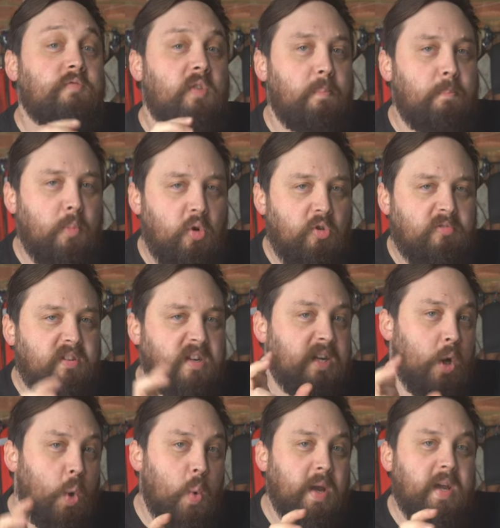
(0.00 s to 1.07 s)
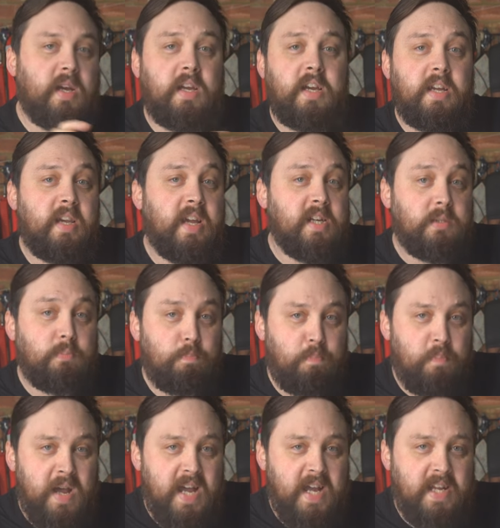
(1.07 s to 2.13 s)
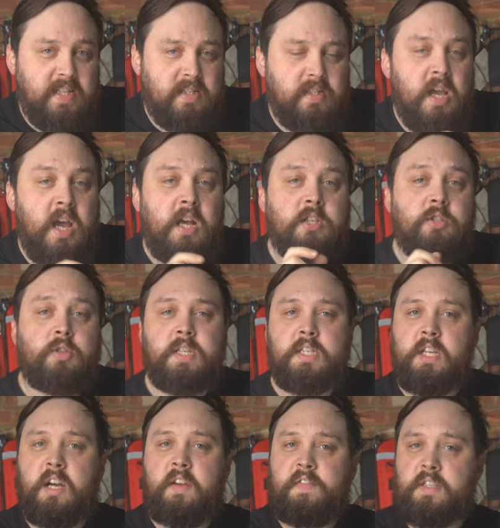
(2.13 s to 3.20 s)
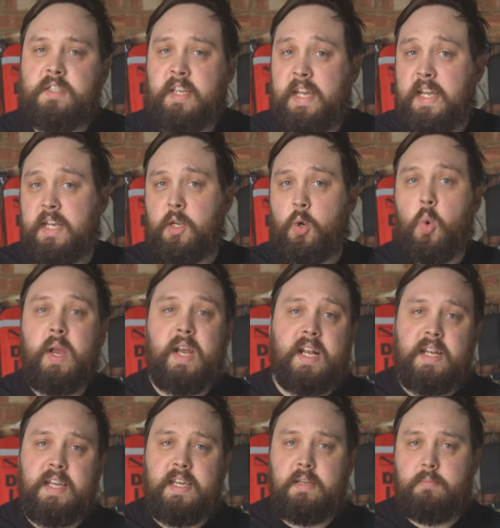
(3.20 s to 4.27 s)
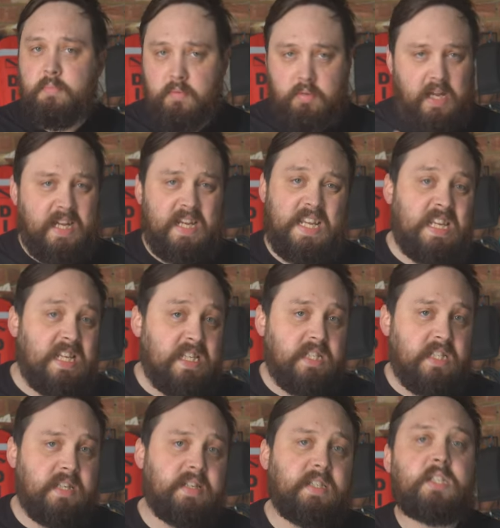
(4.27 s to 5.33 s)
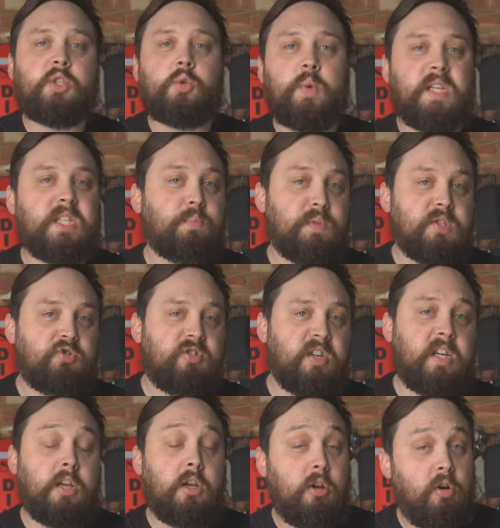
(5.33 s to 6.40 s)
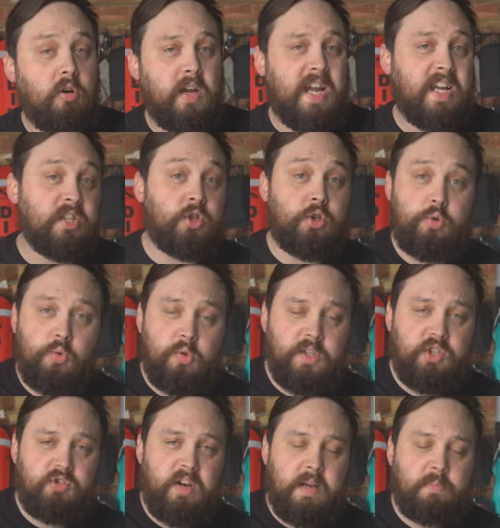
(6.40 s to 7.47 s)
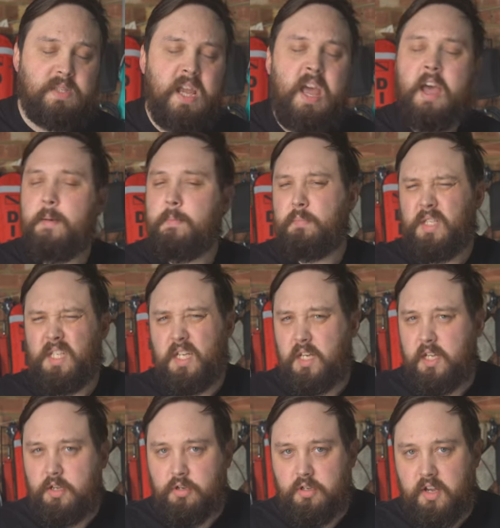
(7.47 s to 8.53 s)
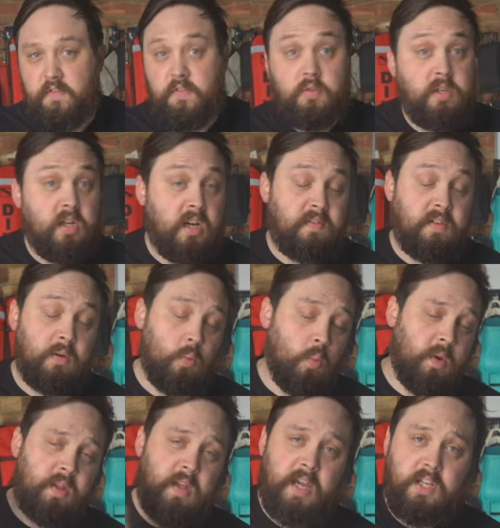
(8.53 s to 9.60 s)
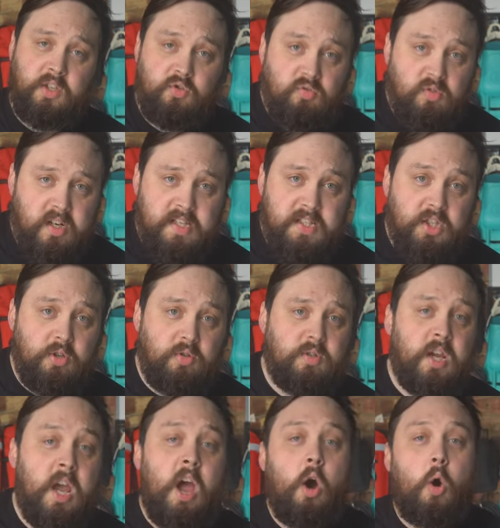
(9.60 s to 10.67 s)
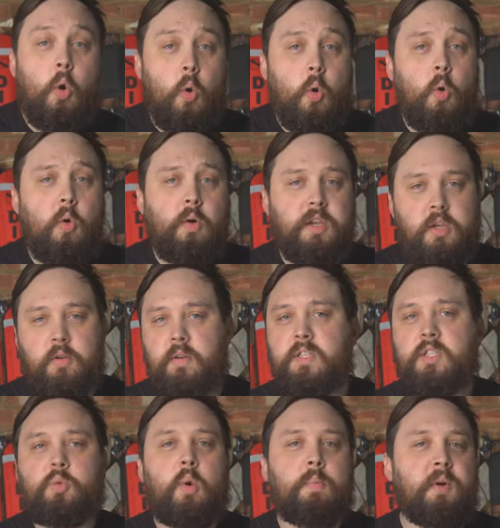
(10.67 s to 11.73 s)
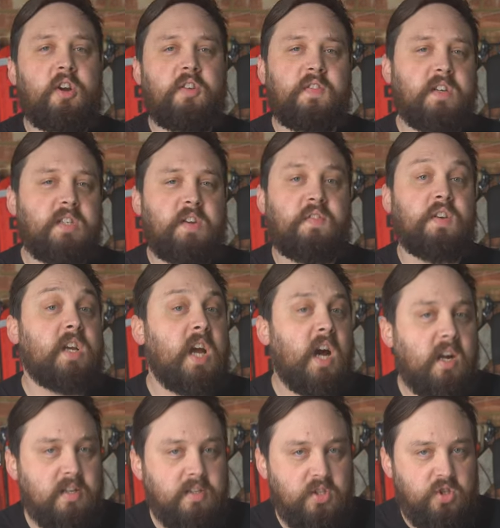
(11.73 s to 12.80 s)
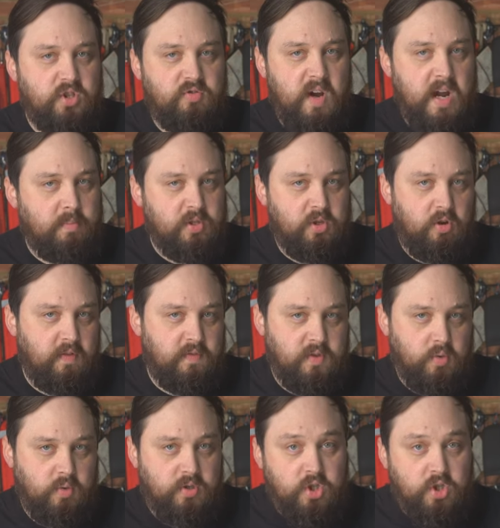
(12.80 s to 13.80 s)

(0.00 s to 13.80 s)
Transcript: Remora Quick Connect bands so that divers can quickly and easily switch between long and short straps, particularly good if you're diving with a dry suit, or you can swap over different colored straps of your